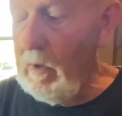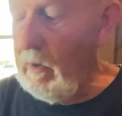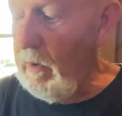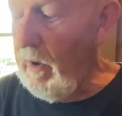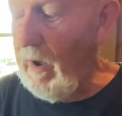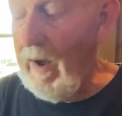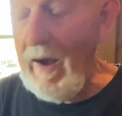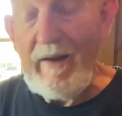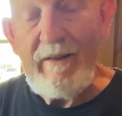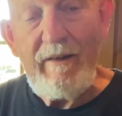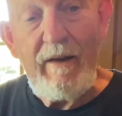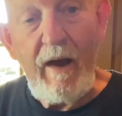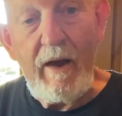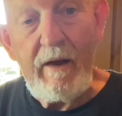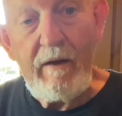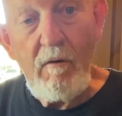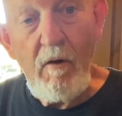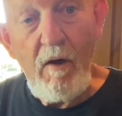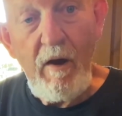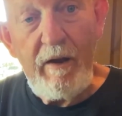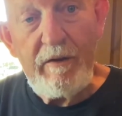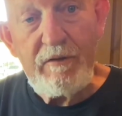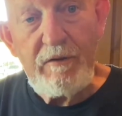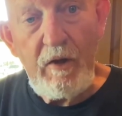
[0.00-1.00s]
I
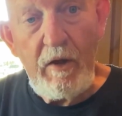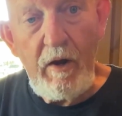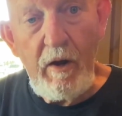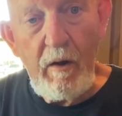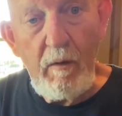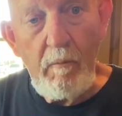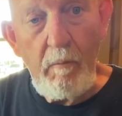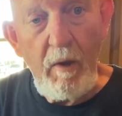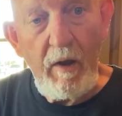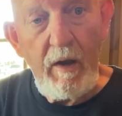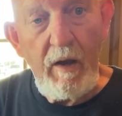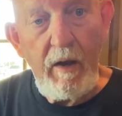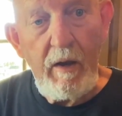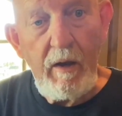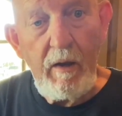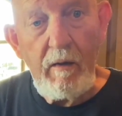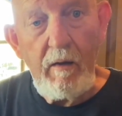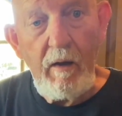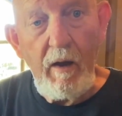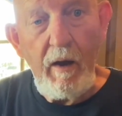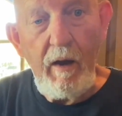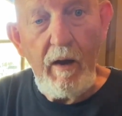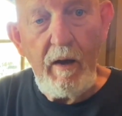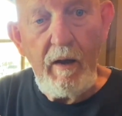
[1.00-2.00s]
digress here. But
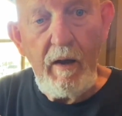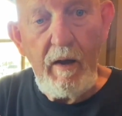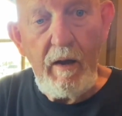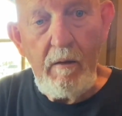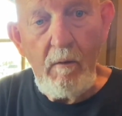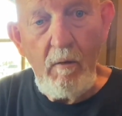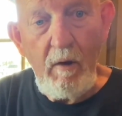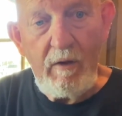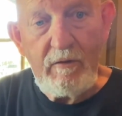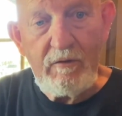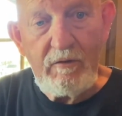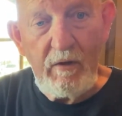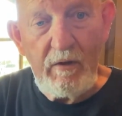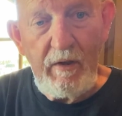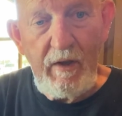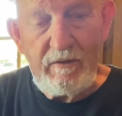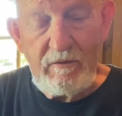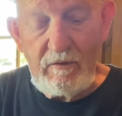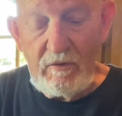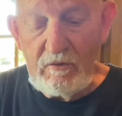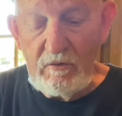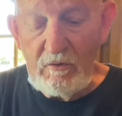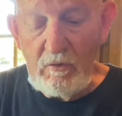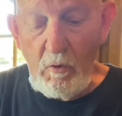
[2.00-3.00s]
anyway, so that's
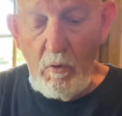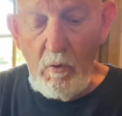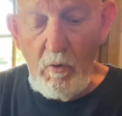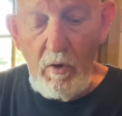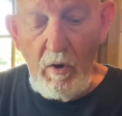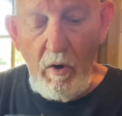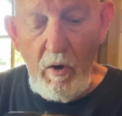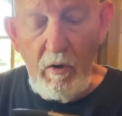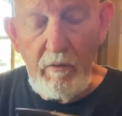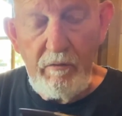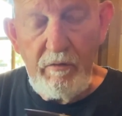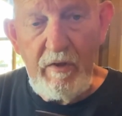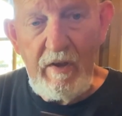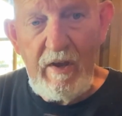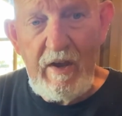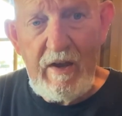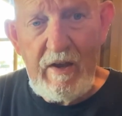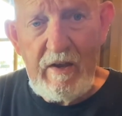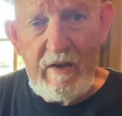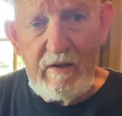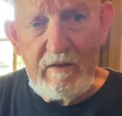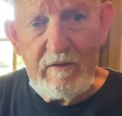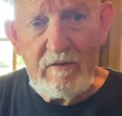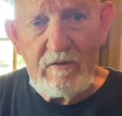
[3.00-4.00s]
the story on
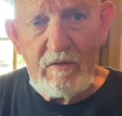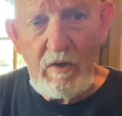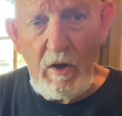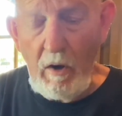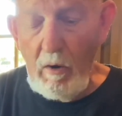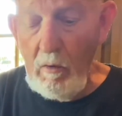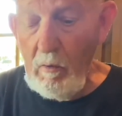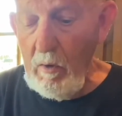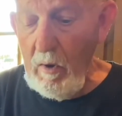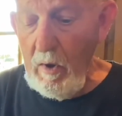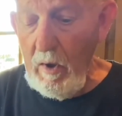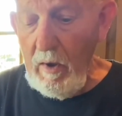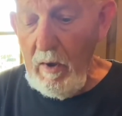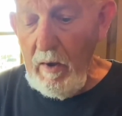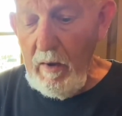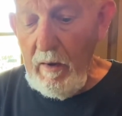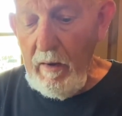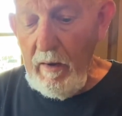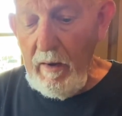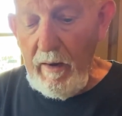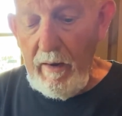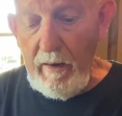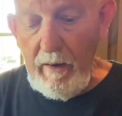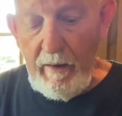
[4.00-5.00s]
these. So
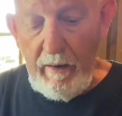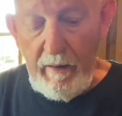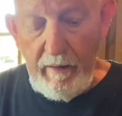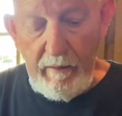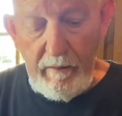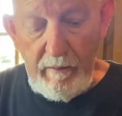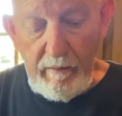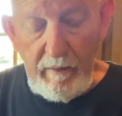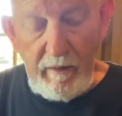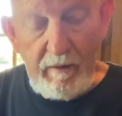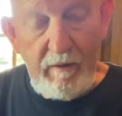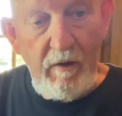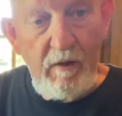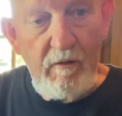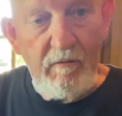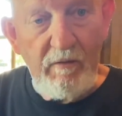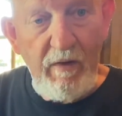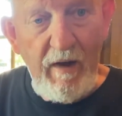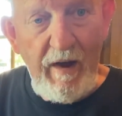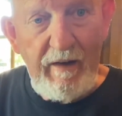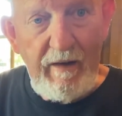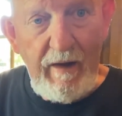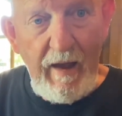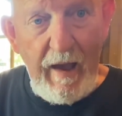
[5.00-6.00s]
I couldn't
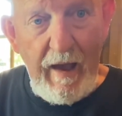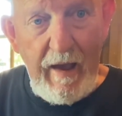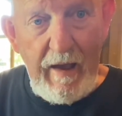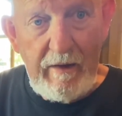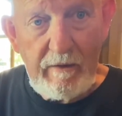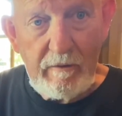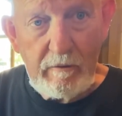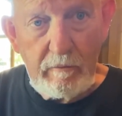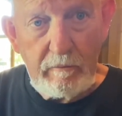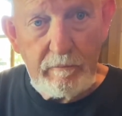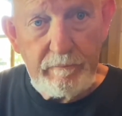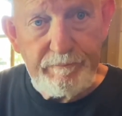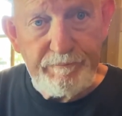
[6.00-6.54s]
find a handle.